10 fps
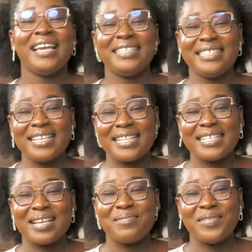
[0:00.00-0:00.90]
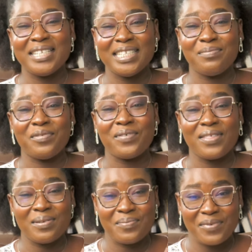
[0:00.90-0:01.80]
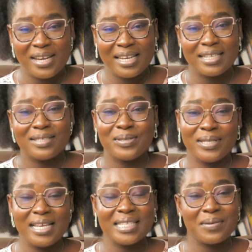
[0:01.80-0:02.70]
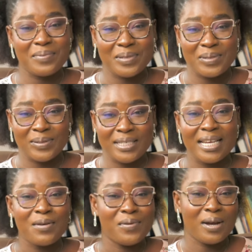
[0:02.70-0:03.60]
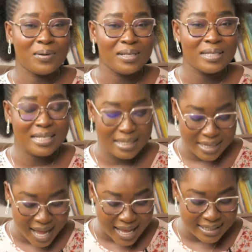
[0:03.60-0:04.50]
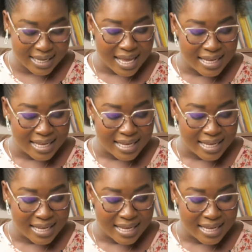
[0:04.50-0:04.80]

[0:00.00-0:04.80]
And just as I mentioned before the break, today's episode, we are going to discuss